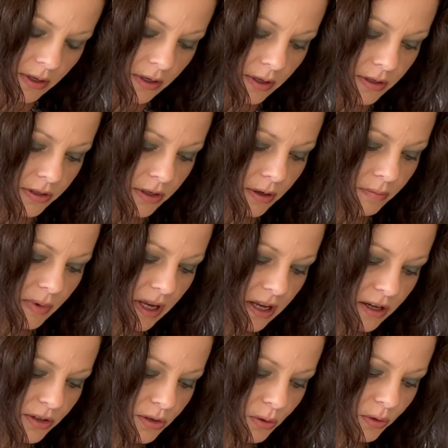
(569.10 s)
So
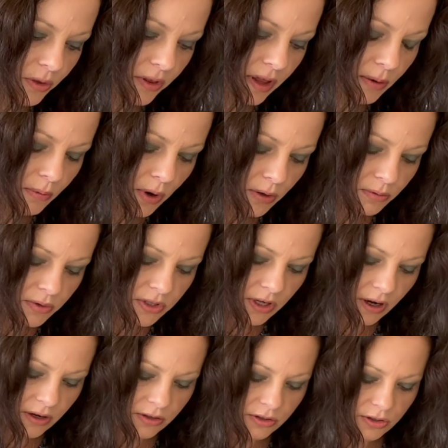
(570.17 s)
making sure that they won't
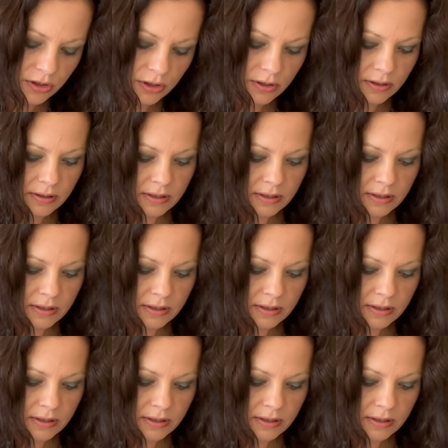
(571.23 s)
touch.